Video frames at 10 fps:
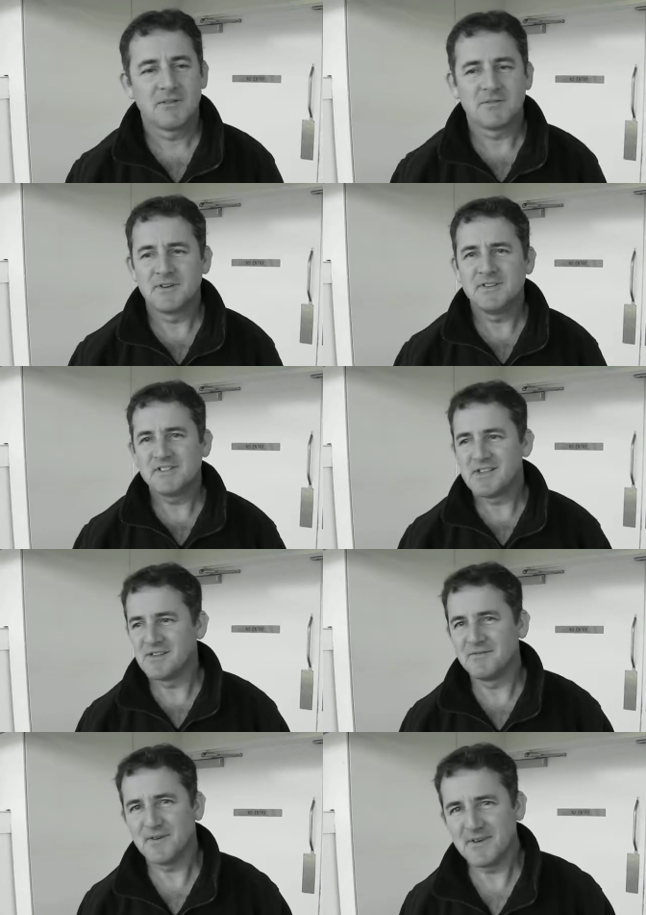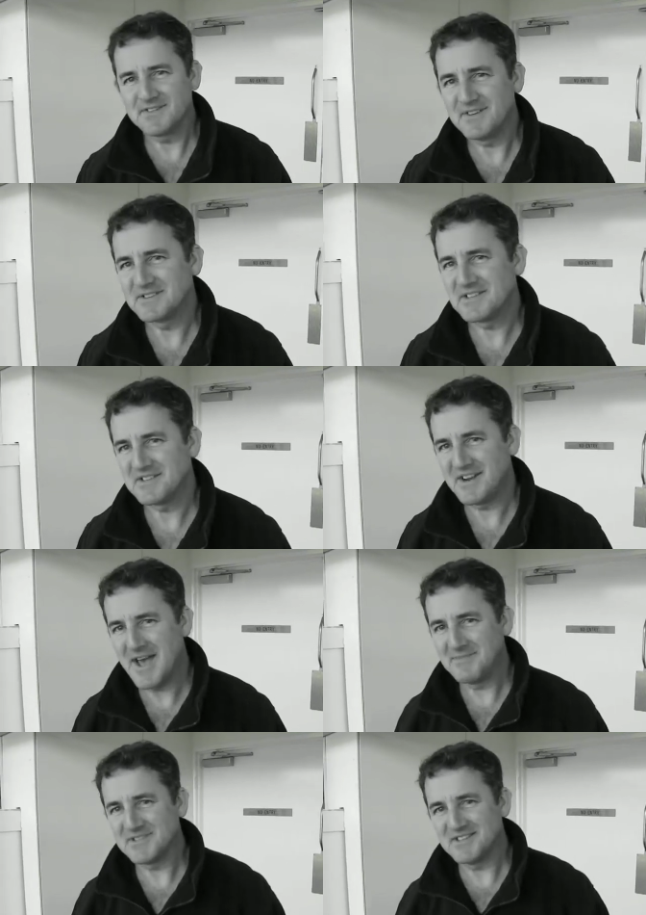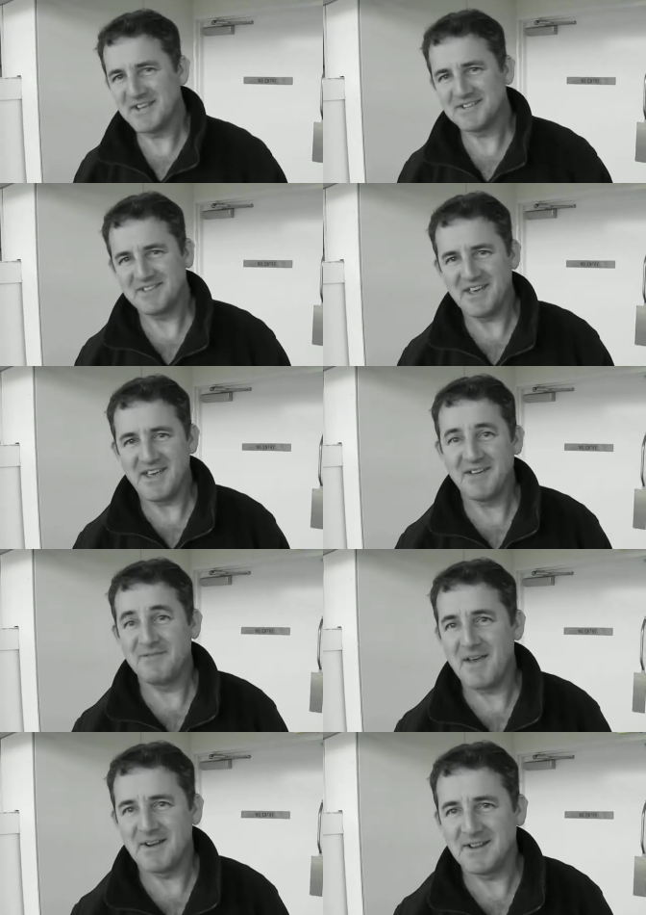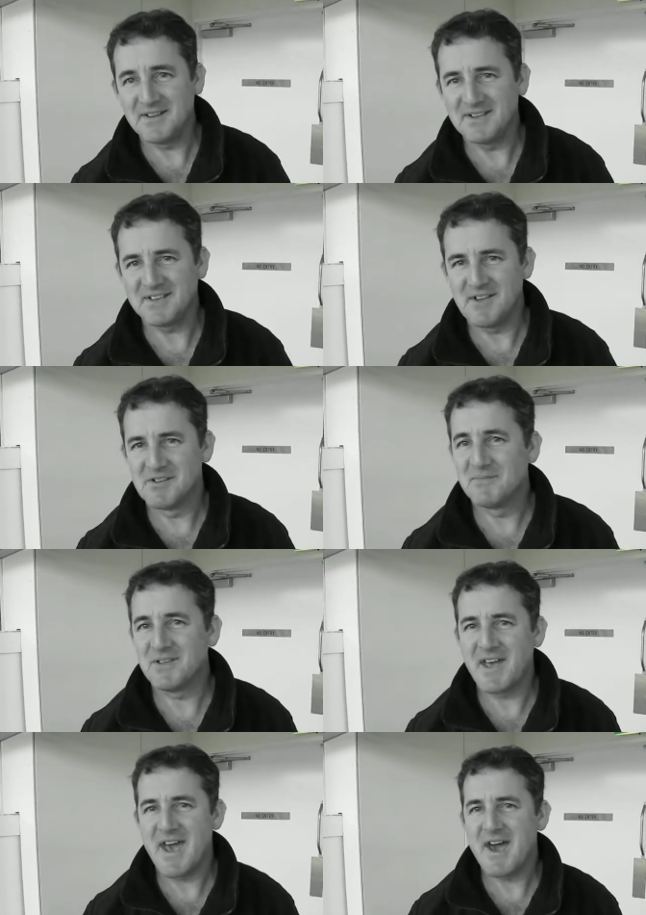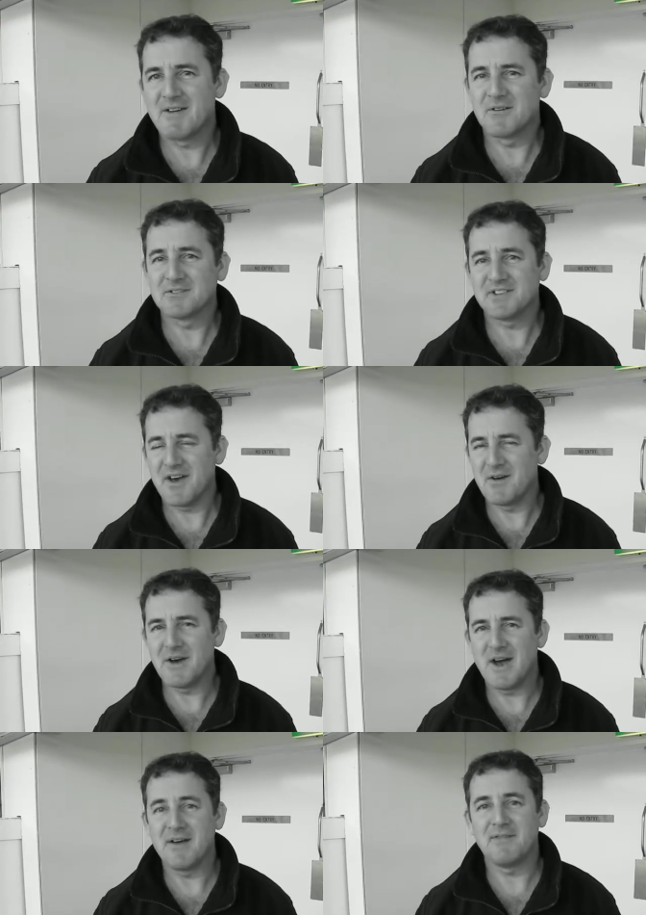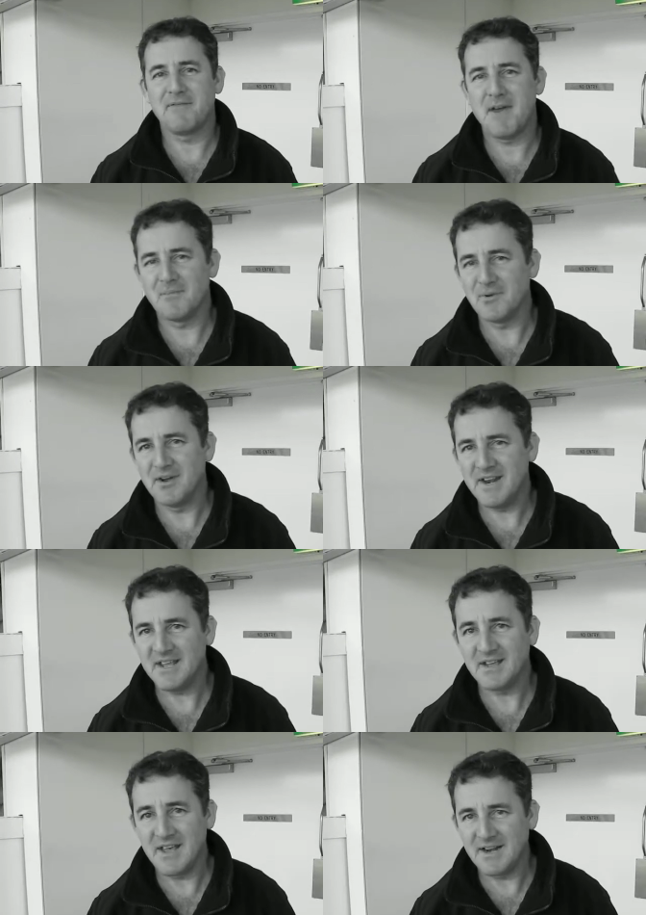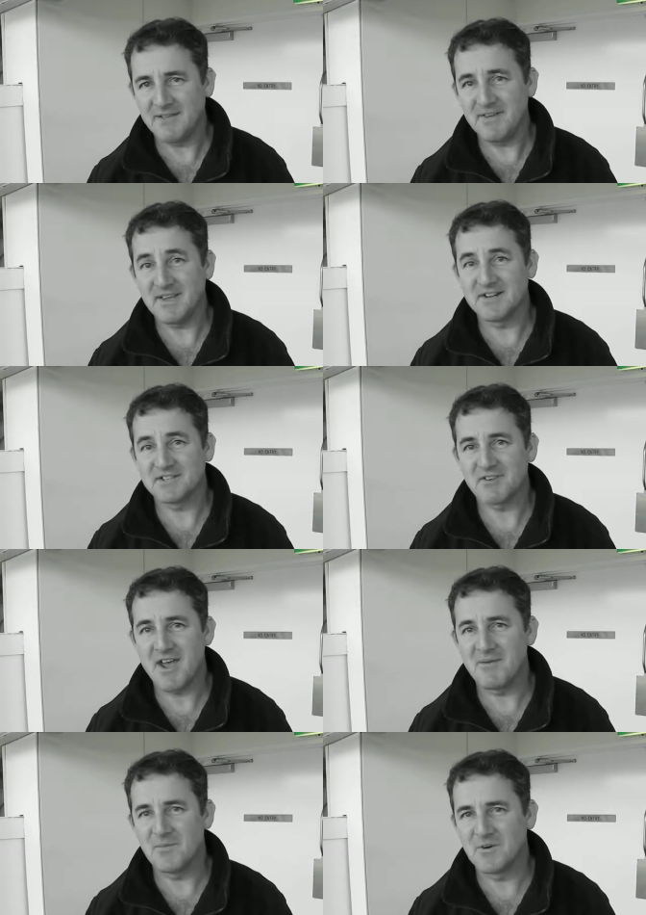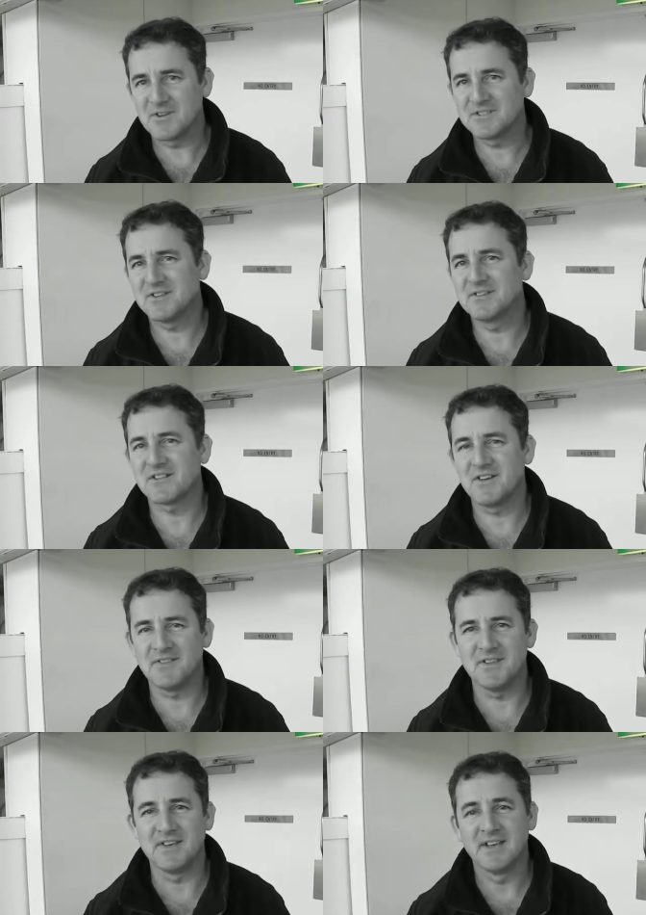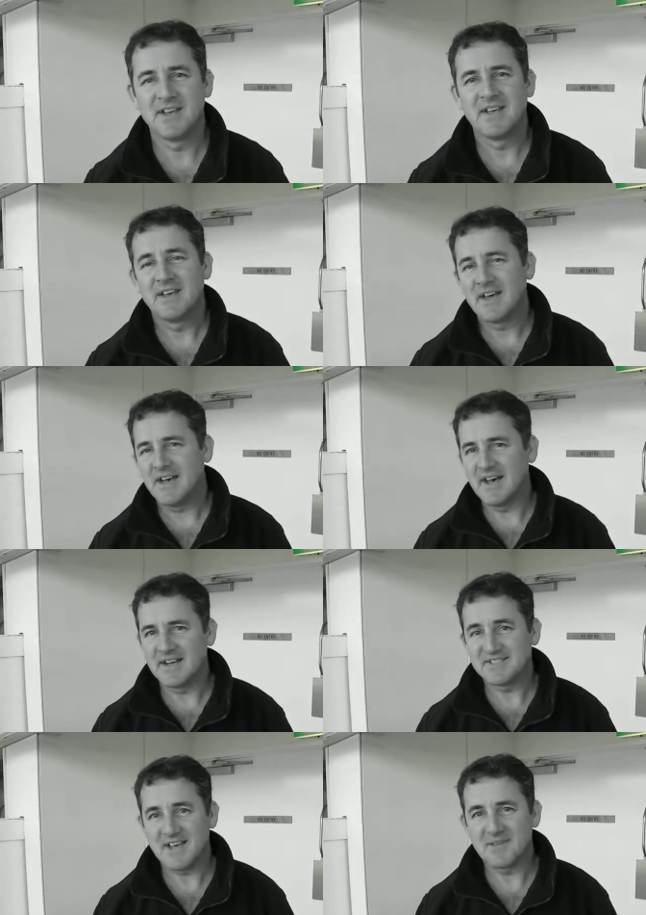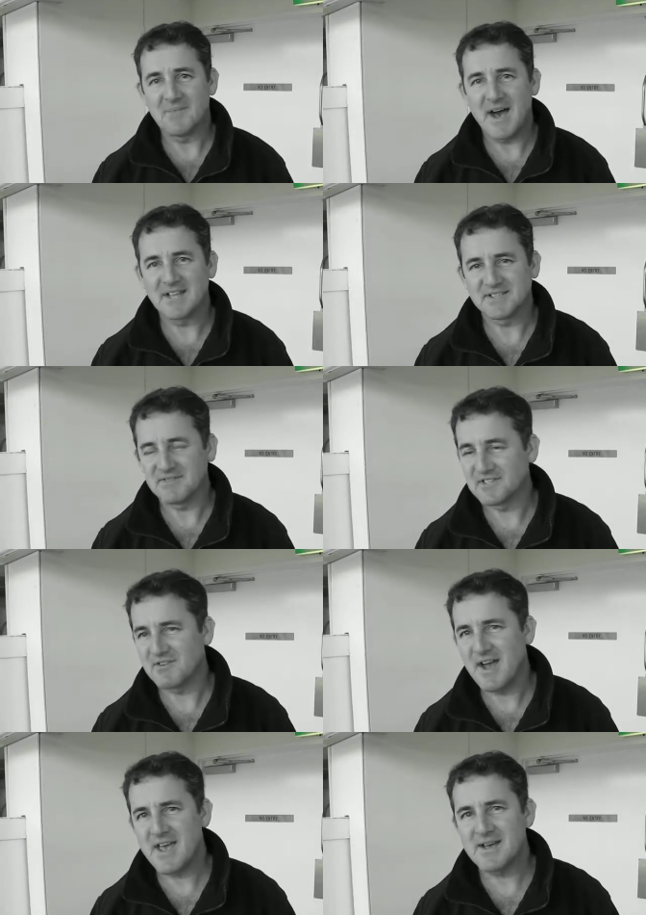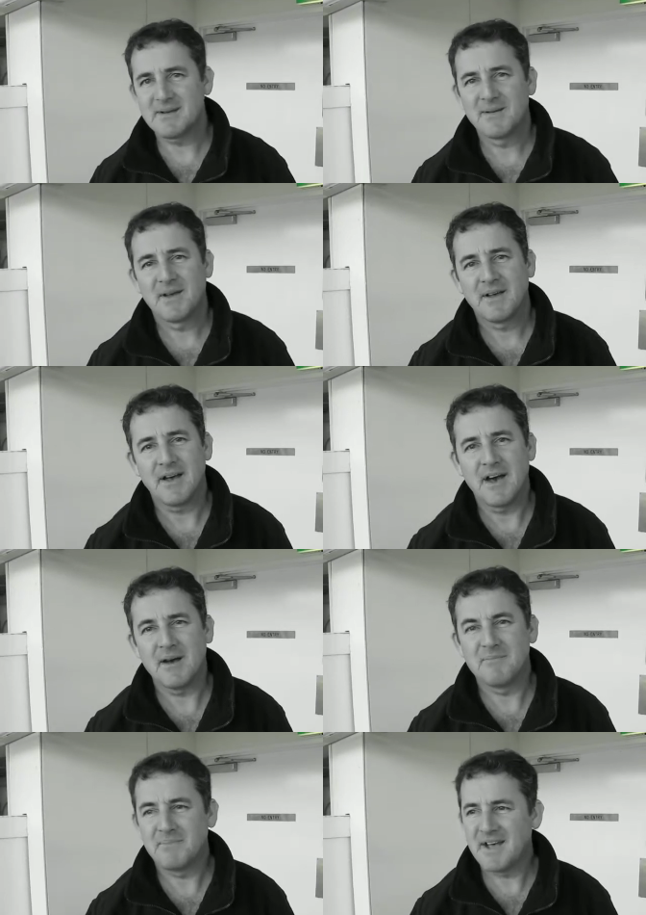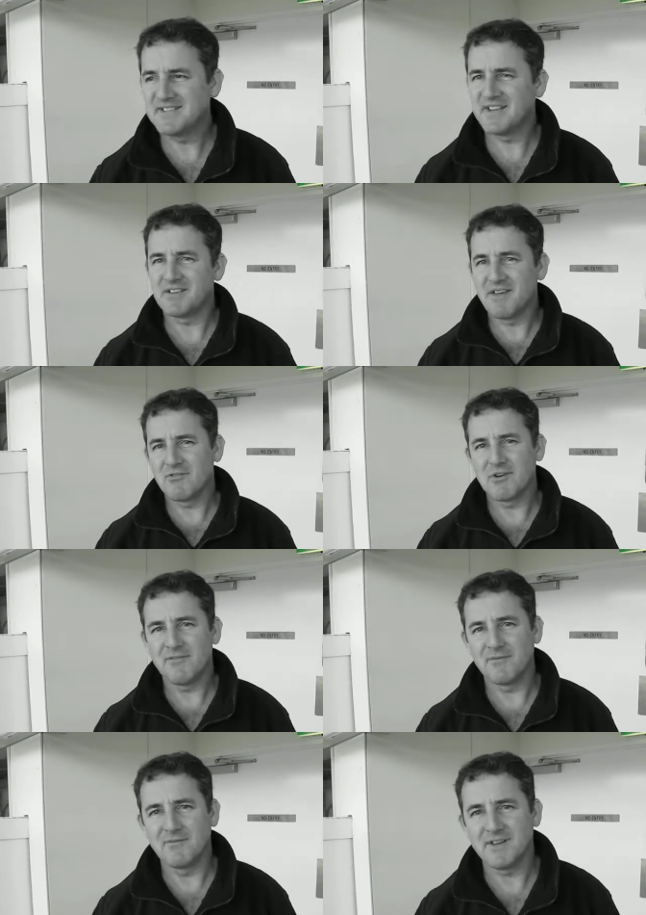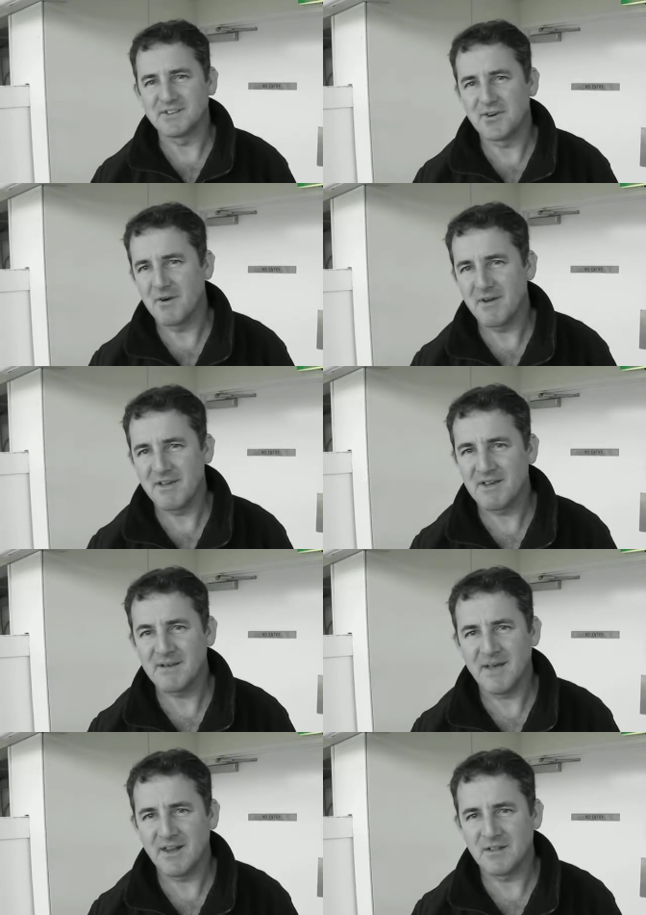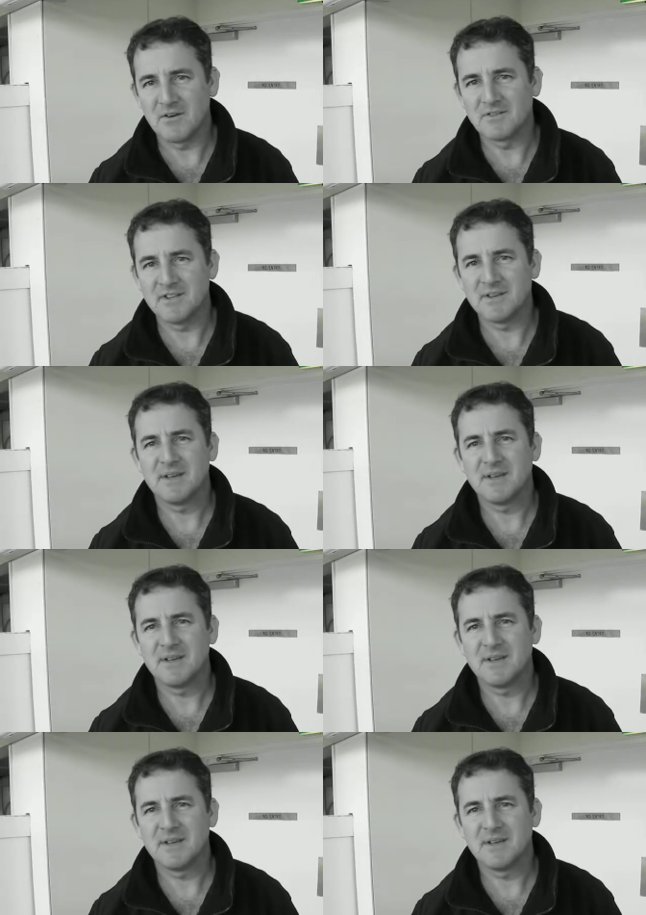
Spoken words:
Well, New Zealand fur seals, as the name suggests, they're found in New Zealand, but they are also found breeding and living in Australian waters, usually on the southern parts of Australia, basically everywhere from Victoria and along the